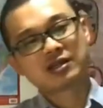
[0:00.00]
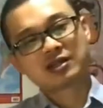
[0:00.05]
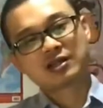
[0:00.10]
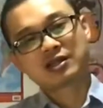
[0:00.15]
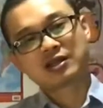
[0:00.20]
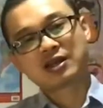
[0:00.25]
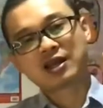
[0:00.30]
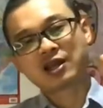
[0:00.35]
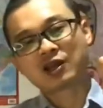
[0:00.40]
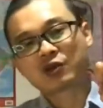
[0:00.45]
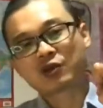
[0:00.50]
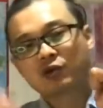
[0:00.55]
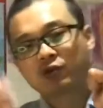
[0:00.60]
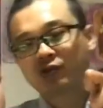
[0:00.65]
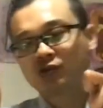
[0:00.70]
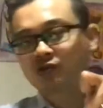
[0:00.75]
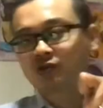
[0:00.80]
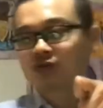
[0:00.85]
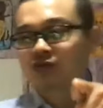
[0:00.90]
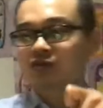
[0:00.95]

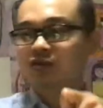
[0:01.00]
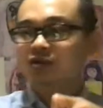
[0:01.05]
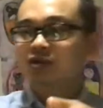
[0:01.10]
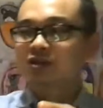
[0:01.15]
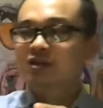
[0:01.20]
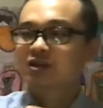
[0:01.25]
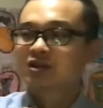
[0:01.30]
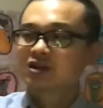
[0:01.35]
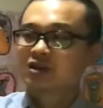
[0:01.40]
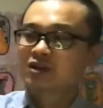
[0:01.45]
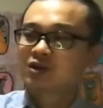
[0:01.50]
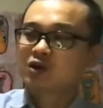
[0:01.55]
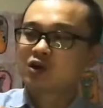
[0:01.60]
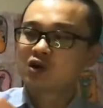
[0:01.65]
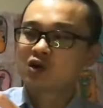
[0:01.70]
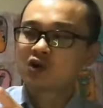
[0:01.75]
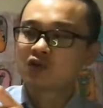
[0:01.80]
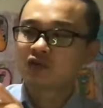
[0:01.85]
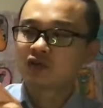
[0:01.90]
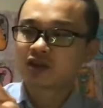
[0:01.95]
knuckle
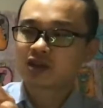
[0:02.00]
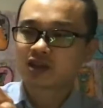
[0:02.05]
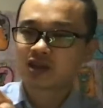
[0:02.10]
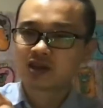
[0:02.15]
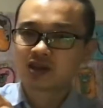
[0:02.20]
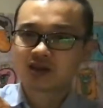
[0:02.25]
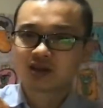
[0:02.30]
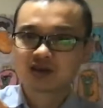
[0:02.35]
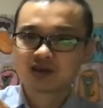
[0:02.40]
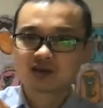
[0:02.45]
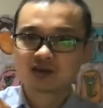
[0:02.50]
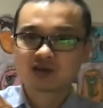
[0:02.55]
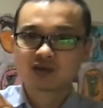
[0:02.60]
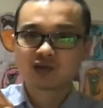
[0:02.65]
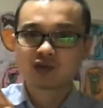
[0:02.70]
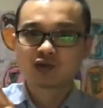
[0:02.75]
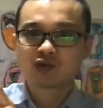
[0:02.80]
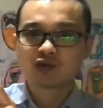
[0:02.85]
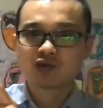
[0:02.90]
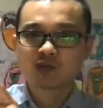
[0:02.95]
over here,
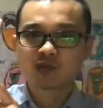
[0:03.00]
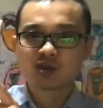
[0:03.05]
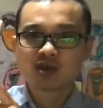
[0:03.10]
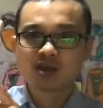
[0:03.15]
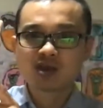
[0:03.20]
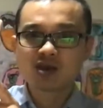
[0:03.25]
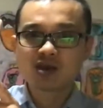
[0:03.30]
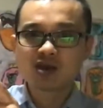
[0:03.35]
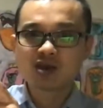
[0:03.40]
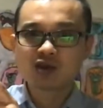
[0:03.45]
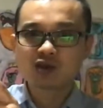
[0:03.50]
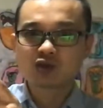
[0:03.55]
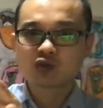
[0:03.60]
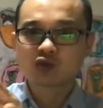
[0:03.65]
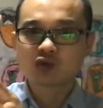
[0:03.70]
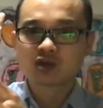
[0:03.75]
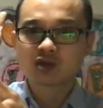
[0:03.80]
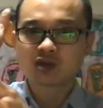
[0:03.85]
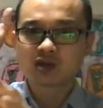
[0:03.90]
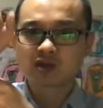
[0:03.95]
from here to
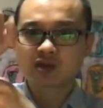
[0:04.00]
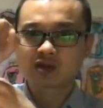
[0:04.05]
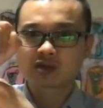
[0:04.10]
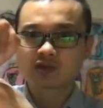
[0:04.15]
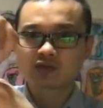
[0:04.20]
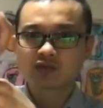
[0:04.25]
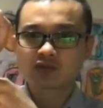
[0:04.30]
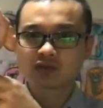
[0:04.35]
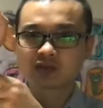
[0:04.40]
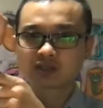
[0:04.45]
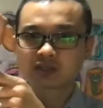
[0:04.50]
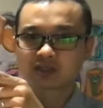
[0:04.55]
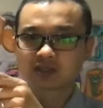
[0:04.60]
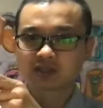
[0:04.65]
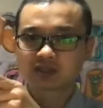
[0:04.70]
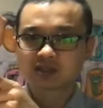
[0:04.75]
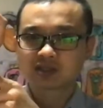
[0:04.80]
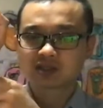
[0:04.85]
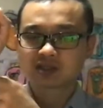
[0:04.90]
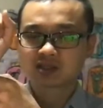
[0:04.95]
here on the wrist,
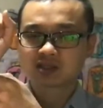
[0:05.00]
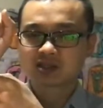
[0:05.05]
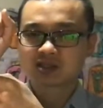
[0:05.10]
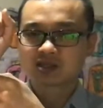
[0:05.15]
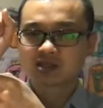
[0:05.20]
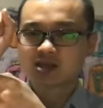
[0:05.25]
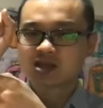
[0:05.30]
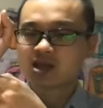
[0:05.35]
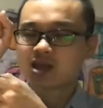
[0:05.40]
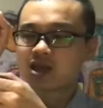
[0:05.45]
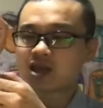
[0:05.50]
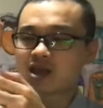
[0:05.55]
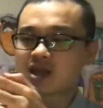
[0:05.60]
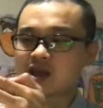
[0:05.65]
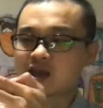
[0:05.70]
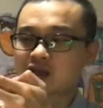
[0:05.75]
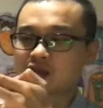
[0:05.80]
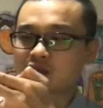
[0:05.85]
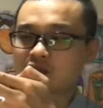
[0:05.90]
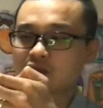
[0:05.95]

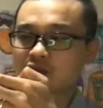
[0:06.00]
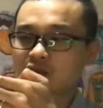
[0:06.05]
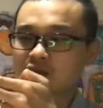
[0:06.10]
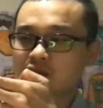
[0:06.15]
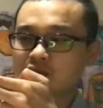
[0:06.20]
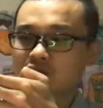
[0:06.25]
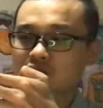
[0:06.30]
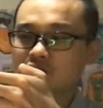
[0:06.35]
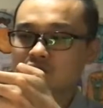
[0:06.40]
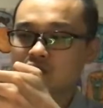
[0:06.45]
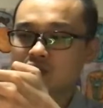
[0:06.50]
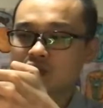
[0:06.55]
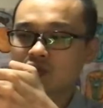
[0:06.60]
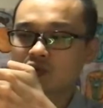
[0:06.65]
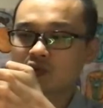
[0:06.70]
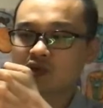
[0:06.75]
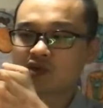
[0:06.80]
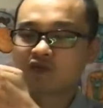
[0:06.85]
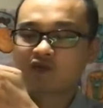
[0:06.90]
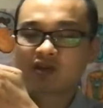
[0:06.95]
and
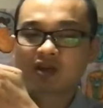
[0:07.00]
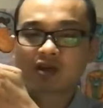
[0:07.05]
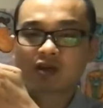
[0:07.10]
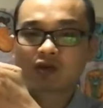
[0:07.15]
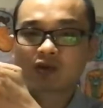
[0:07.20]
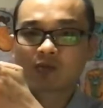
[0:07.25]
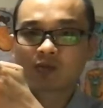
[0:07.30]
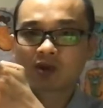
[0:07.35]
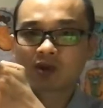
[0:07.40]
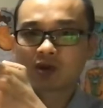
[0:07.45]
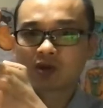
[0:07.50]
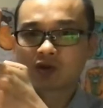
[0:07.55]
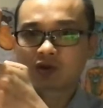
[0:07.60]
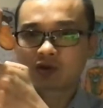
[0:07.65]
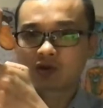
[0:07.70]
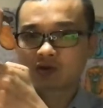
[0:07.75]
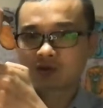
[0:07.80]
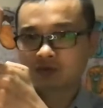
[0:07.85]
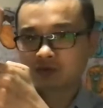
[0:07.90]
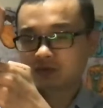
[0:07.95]
3 fingers below
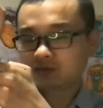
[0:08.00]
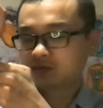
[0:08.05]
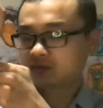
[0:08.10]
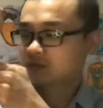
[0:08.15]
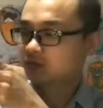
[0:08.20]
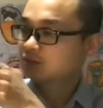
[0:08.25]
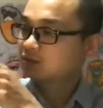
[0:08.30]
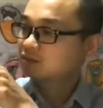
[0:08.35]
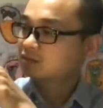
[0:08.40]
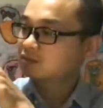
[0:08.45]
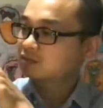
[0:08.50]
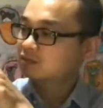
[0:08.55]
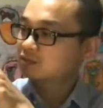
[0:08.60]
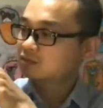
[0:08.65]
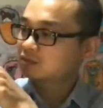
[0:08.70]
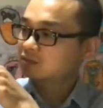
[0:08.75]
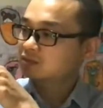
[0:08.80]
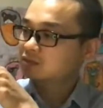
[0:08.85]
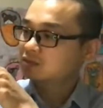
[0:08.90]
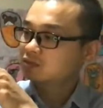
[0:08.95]
your
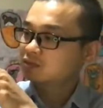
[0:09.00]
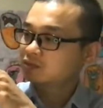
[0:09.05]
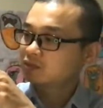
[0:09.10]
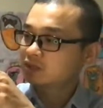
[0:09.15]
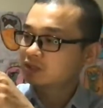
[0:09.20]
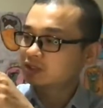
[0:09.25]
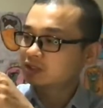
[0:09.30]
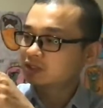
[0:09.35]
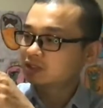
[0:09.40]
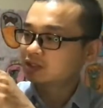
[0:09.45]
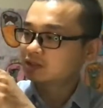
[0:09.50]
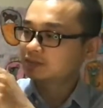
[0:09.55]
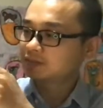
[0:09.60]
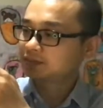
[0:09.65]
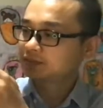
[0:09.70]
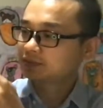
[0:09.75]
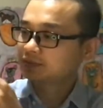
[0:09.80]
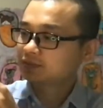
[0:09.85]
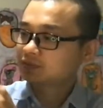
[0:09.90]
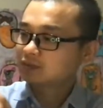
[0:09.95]
wrist.
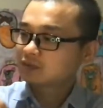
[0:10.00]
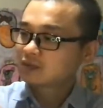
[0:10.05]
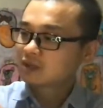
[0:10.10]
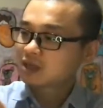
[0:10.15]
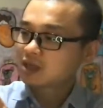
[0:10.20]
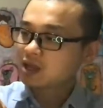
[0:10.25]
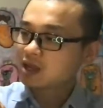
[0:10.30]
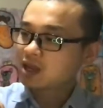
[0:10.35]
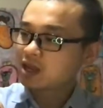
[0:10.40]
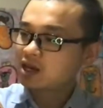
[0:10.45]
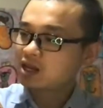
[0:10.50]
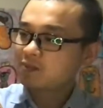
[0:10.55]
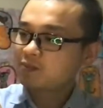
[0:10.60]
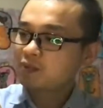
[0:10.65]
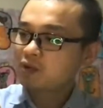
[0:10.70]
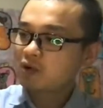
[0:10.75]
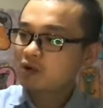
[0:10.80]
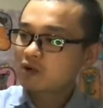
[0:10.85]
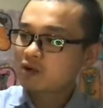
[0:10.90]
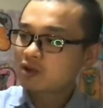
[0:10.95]
Any
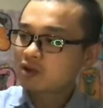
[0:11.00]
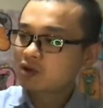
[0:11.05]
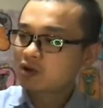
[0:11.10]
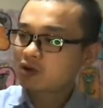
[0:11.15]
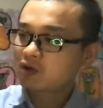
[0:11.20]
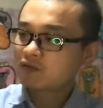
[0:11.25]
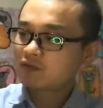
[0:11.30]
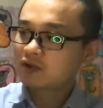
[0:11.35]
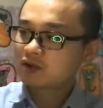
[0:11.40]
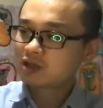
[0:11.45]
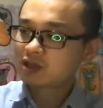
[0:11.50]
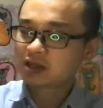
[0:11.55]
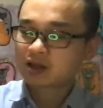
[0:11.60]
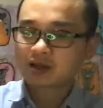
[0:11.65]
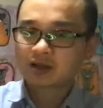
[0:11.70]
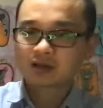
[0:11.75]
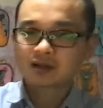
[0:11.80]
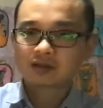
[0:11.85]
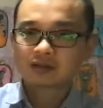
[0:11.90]
point over here.